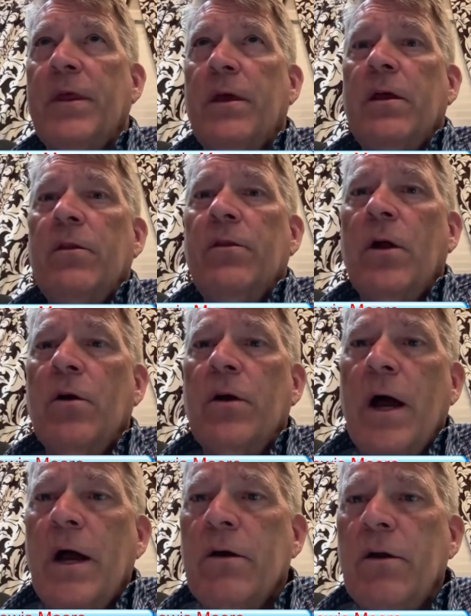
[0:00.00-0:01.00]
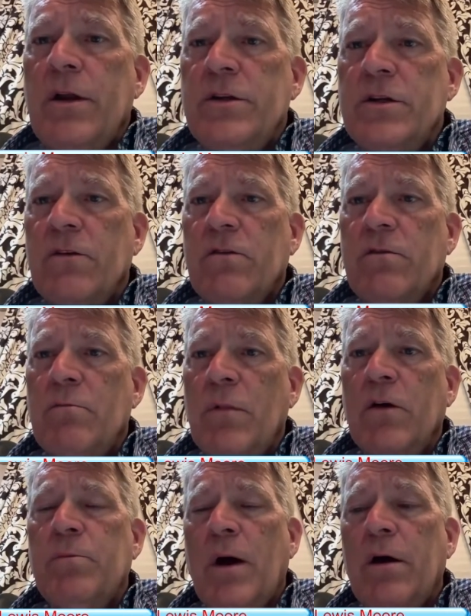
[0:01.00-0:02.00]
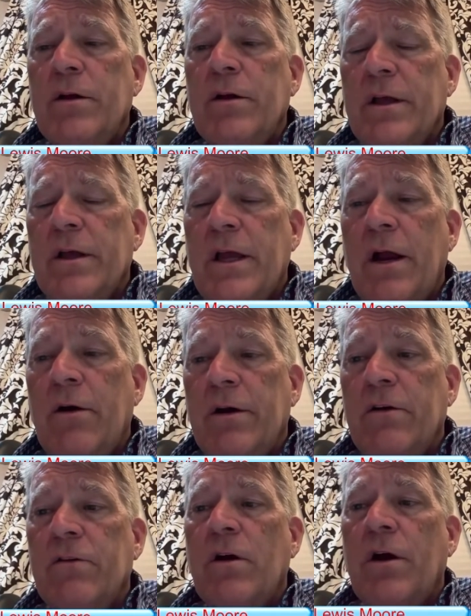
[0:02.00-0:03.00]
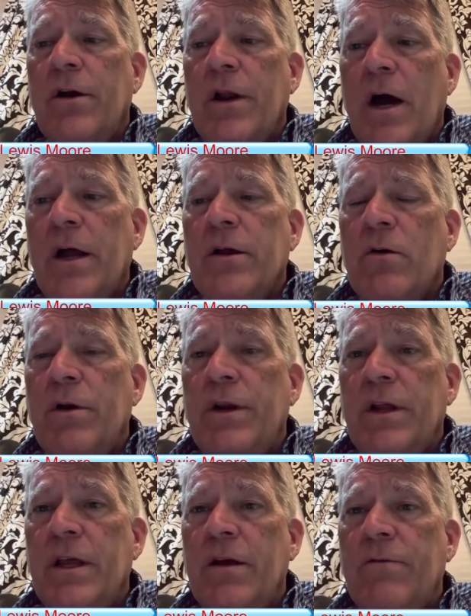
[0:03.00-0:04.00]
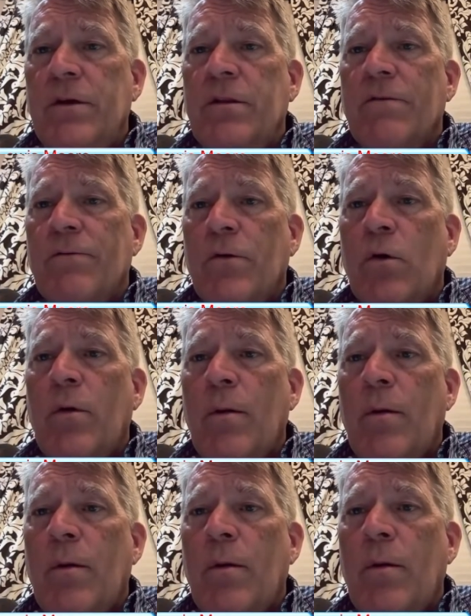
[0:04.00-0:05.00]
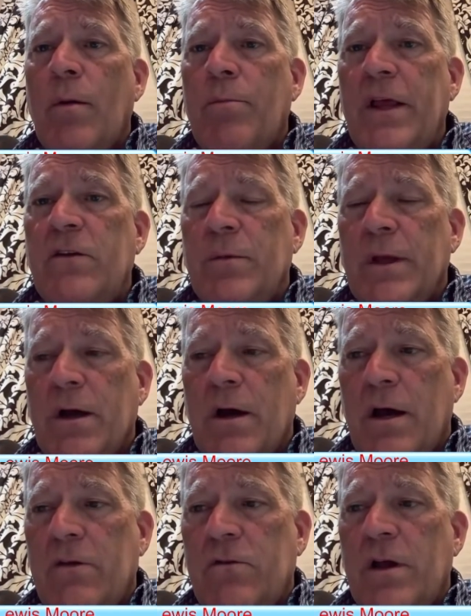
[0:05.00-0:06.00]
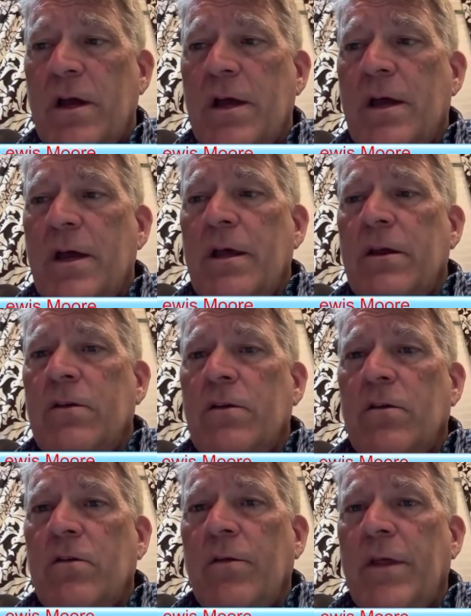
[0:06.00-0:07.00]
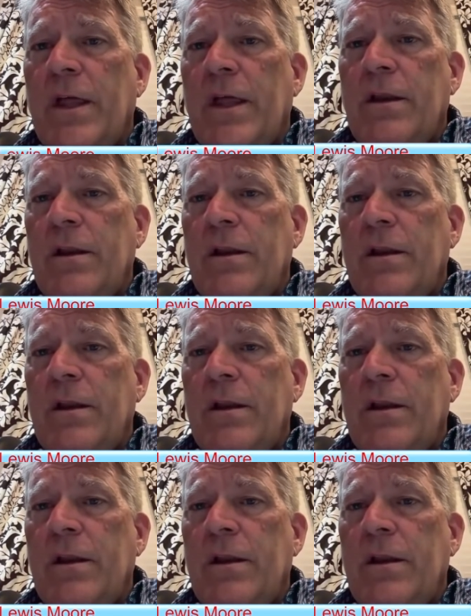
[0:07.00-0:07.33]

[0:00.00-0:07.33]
They're not gonna just, most carriers are not going to give you the full replacement cost so that,